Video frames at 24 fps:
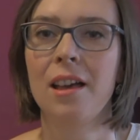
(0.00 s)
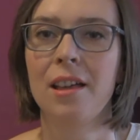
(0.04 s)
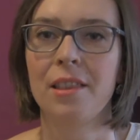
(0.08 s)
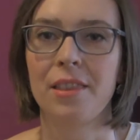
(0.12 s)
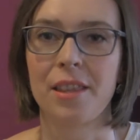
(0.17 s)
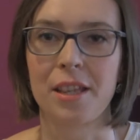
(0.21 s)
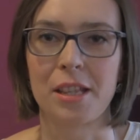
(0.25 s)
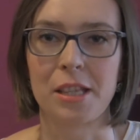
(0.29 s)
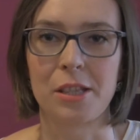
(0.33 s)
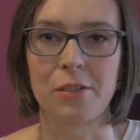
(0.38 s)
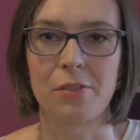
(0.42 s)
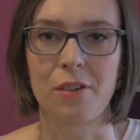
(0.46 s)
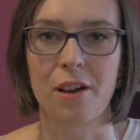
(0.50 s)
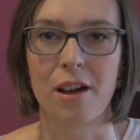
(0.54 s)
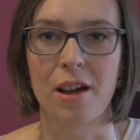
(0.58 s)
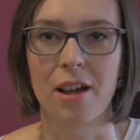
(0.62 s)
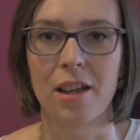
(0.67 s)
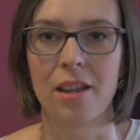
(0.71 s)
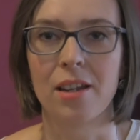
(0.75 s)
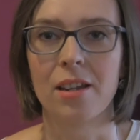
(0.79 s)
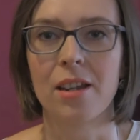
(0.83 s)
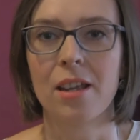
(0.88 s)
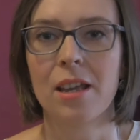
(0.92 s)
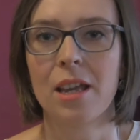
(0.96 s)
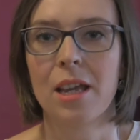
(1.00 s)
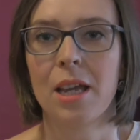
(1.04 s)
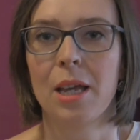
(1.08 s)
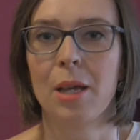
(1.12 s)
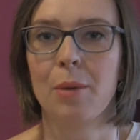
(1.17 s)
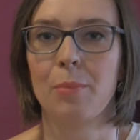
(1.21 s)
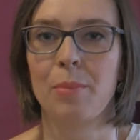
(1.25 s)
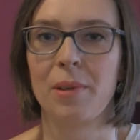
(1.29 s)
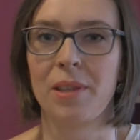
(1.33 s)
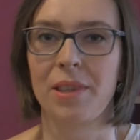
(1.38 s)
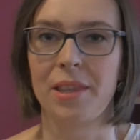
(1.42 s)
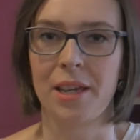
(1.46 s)
that's fine
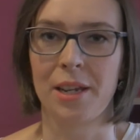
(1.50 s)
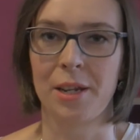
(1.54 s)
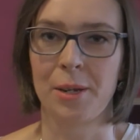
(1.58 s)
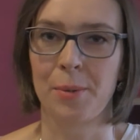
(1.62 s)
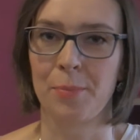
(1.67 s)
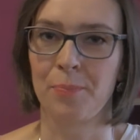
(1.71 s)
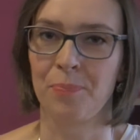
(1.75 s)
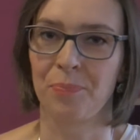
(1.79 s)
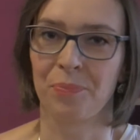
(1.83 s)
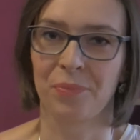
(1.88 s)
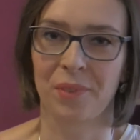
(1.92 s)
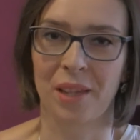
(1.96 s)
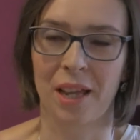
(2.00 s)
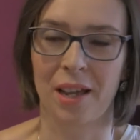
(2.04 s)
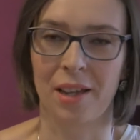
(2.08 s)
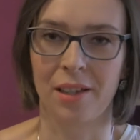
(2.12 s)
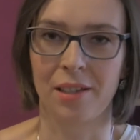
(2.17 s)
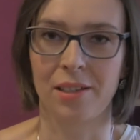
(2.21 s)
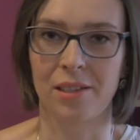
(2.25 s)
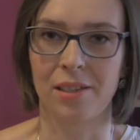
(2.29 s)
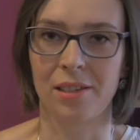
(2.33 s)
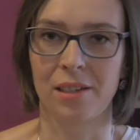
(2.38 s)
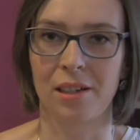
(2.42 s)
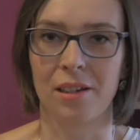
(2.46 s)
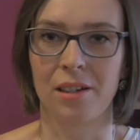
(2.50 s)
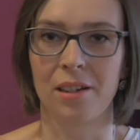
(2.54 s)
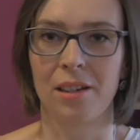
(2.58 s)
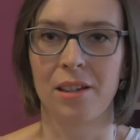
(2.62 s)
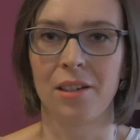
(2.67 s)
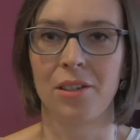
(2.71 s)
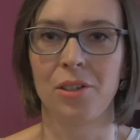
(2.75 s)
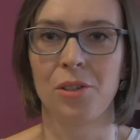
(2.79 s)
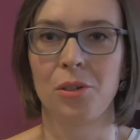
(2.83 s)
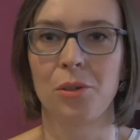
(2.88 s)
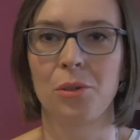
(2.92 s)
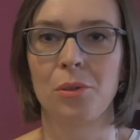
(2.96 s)
but then I
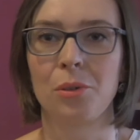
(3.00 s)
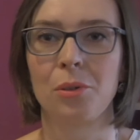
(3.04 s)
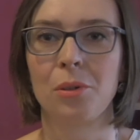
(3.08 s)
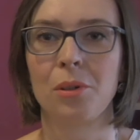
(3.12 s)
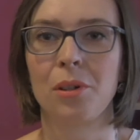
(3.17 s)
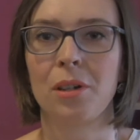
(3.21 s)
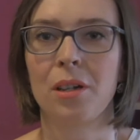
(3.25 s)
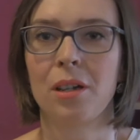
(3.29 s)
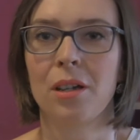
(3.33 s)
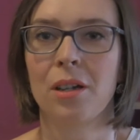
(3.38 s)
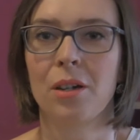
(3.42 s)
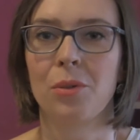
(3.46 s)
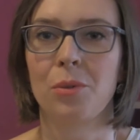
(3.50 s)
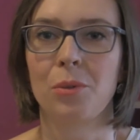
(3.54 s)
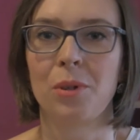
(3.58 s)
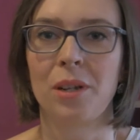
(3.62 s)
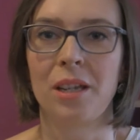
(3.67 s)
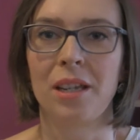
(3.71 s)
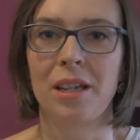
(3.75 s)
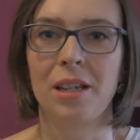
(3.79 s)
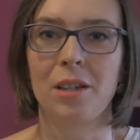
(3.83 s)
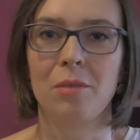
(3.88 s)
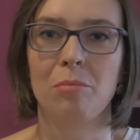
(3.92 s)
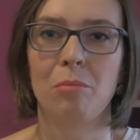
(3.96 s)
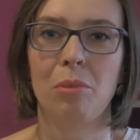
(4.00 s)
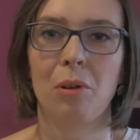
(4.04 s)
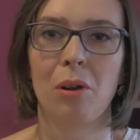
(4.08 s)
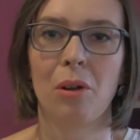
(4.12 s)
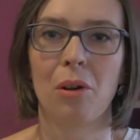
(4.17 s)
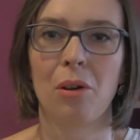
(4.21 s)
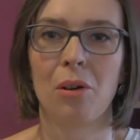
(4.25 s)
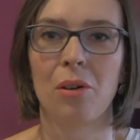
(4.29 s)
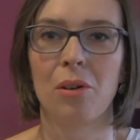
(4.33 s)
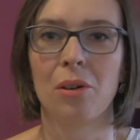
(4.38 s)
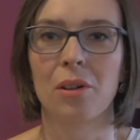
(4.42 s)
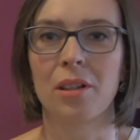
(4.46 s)
started to read
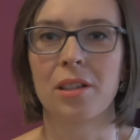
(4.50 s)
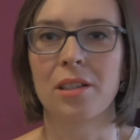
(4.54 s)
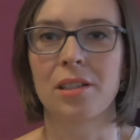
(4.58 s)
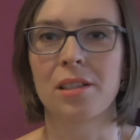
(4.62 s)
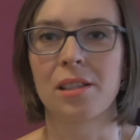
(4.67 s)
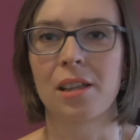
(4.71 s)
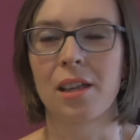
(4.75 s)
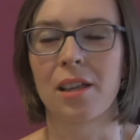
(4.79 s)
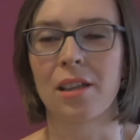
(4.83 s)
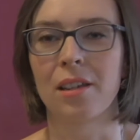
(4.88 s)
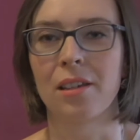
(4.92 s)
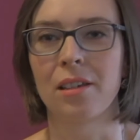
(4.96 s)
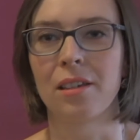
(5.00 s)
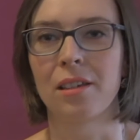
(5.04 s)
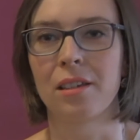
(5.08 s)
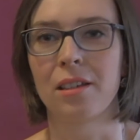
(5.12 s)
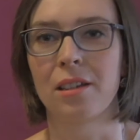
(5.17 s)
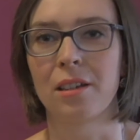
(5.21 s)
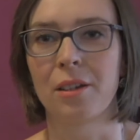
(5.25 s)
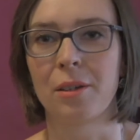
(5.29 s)
blogs and